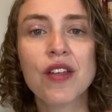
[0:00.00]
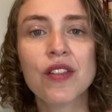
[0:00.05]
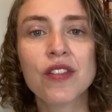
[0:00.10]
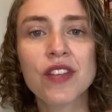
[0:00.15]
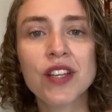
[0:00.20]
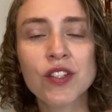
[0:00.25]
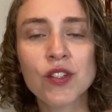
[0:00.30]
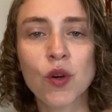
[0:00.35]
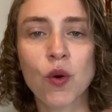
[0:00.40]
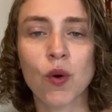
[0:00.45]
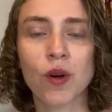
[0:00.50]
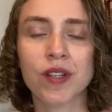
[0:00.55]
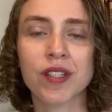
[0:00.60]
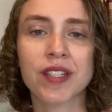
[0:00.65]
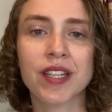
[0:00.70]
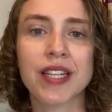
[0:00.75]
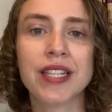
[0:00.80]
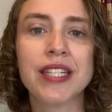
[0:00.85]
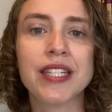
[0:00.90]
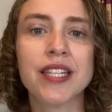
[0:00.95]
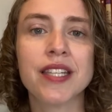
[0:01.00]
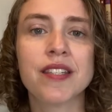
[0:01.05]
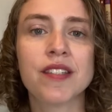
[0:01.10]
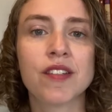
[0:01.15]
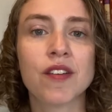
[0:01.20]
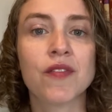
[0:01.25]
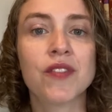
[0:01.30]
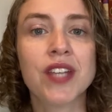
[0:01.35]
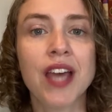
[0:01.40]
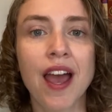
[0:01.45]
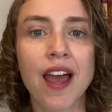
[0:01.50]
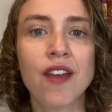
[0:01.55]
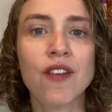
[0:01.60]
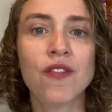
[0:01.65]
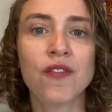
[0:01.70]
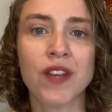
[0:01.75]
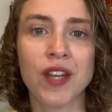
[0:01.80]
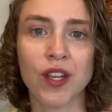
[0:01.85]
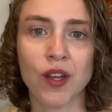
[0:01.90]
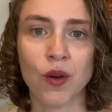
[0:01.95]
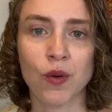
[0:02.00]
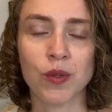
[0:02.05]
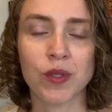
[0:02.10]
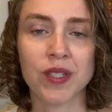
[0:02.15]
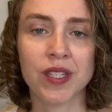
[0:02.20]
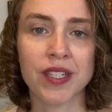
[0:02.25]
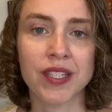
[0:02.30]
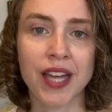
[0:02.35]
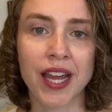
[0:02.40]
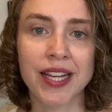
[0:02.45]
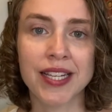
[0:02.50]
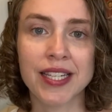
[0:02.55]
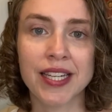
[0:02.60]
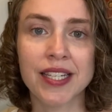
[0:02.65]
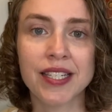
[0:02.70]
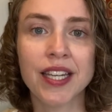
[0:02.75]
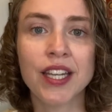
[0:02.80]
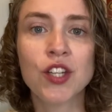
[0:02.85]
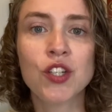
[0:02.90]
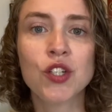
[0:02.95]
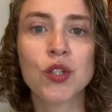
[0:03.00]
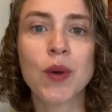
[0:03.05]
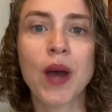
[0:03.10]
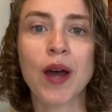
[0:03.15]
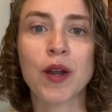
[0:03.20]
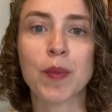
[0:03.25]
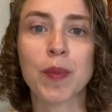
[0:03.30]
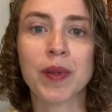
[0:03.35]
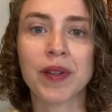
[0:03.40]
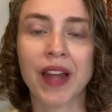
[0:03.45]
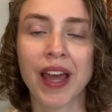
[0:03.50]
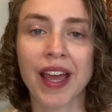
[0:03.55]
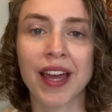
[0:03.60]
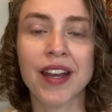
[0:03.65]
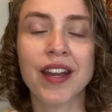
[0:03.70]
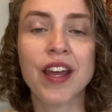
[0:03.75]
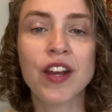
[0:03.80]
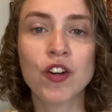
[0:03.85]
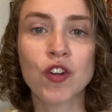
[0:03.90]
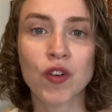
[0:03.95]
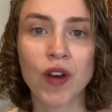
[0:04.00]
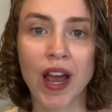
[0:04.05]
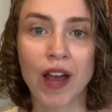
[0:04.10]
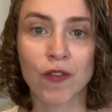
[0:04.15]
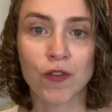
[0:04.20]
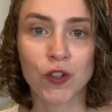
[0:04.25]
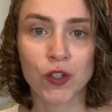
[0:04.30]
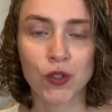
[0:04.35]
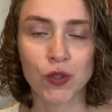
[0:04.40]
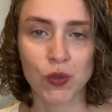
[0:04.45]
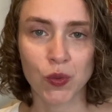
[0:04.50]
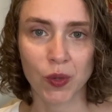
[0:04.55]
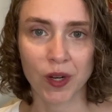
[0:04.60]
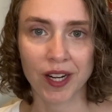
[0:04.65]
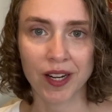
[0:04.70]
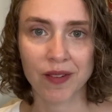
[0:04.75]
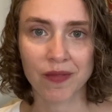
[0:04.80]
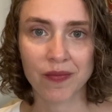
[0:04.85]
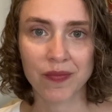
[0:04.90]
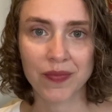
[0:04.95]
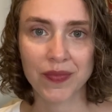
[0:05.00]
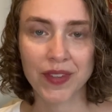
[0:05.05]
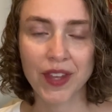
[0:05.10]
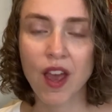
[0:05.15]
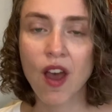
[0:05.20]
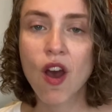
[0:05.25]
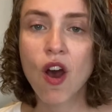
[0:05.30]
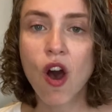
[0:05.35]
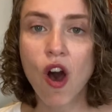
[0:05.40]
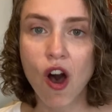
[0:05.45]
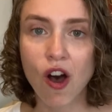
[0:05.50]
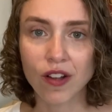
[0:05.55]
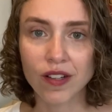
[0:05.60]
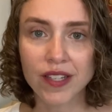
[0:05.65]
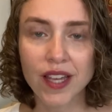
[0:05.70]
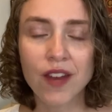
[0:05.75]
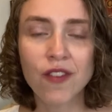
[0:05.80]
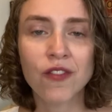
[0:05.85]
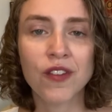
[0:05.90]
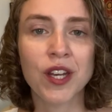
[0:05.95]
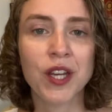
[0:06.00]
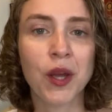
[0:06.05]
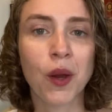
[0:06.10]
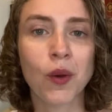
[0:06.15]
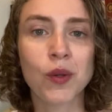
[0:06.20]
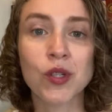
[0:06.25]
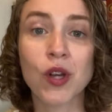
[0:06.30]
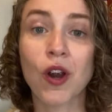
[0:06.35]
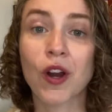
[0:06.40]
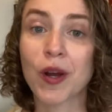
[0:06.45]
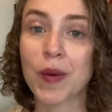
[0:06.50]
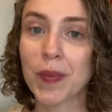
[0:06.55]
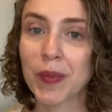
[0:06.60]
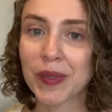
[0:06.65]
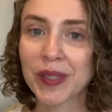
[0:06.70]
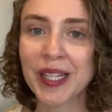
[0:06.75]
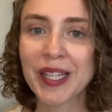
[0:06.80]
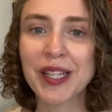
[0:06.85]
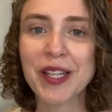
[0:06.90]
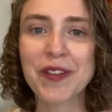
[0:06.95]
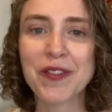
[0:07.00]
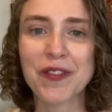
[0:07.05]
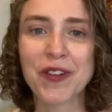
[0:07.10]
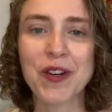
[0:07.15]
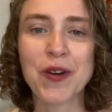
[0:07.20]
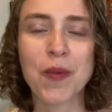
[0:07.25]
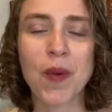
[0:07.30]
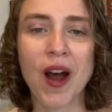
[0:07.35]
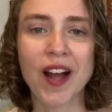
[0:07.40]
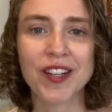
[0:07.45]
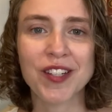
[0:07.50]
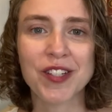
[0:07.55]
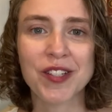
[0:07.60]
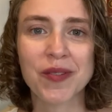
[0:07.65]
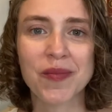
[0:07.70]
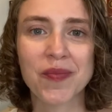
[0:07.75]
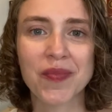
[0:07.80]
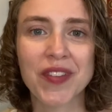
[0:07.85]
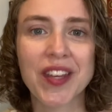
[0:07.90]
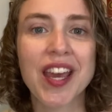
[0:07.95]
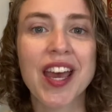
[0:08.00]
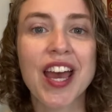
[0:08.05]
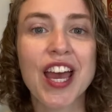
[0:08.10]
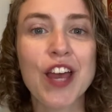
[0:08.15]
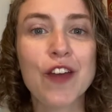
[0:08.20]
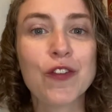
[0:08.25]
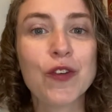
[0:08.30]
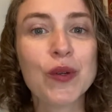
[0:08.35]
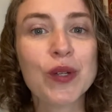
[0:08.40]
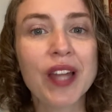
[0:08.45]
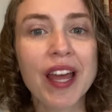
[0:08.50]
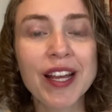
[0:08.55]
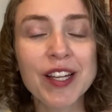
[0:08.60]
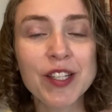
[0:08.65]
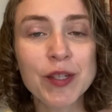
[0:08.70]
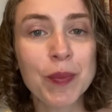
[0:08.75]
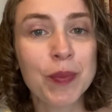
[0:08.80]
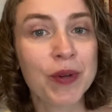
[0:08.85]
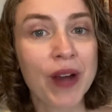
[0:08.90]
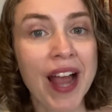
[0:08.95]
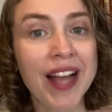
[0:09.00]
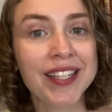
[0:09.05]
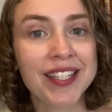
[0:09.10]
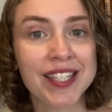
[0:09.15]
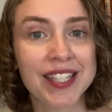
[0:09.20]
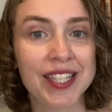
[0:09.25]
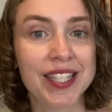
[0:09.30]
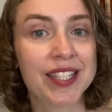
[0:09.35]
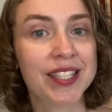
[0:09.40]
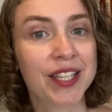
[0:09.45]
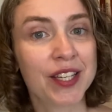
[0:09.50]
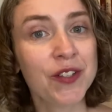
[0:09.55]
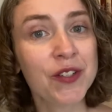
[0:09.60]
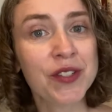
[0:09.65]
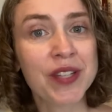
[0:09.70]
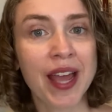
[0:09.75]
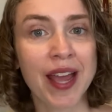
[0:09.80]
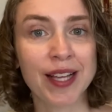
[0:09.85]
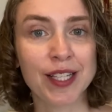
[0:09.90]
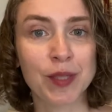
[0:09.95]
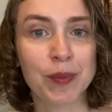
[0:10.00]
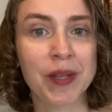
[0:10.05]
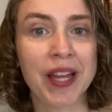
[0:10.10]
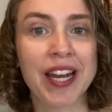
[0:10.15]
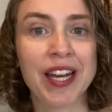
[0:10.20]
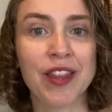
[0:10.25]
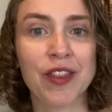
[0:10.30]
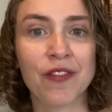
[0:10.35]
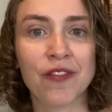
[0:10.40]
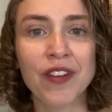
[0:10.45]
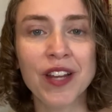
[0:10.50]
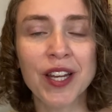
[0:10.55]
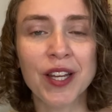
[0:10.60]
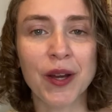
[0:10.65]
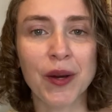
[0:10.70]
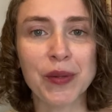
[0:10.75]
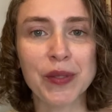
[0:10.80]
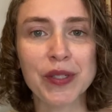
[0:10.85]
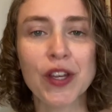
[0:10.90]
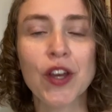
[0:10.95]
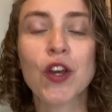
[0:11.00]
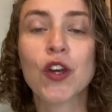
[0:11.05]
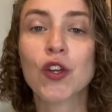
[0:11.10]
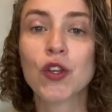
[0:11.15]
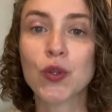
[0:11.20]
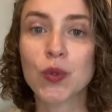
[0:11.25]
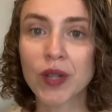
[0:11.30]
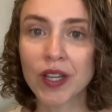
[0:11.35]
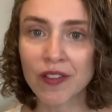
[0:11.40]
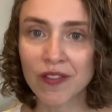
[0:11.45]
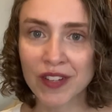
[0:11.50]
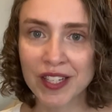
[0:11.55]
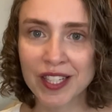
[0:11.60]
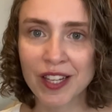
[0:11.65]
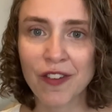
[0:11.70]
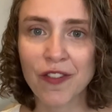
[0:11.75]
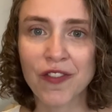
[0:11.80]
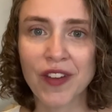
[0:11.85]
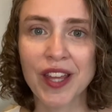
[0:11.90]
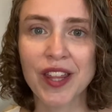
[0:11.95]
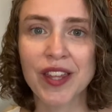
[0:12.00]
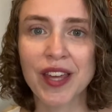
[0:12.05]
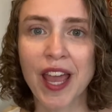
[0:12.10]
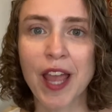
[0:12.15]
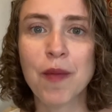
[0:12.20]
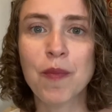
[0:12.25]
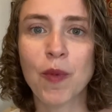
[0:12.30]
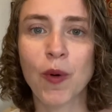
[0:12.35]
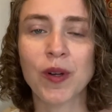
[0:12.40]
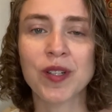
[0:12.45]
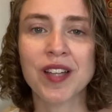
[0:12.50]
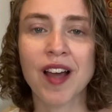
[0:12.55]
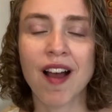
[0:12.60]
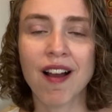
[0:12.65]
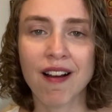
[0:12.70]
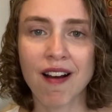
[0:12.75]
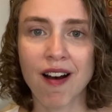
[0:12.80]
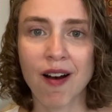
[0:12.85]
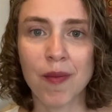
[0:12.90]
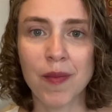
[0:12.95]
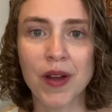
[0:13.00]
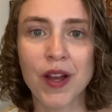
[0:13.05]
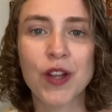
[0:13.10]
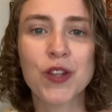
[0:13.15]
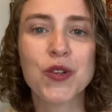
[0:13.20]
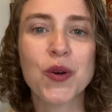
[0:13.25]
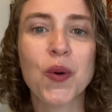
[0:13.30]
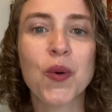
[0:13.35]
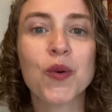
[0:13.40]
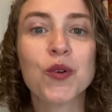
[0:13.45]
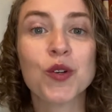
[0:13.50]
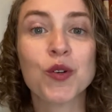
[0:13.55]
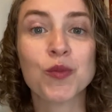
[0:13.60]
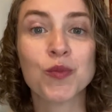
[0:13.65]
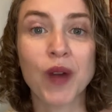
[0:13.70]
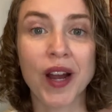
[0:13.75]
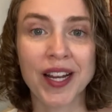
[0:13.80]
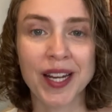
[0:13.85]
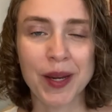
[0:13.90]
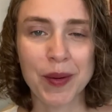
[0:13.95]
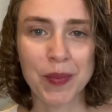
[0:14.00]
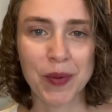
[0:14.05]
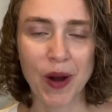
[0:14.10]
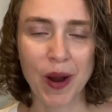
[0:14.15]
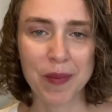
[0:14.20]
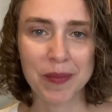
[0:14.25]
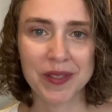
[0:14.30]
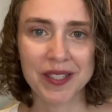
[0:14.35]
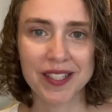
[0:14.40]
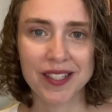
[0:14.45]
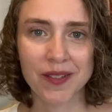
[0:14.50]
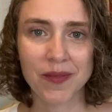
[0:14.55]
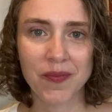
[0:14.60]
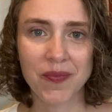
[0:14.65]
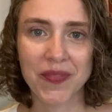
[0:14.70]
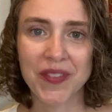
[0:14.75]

This course consists of 10 videos designed to teach you how to plan and craft your story. All 10 videos are completely free to watch. If you'd like to practice the skills I explain in the videos, you can visit faithkmoore.com to order writing prompts.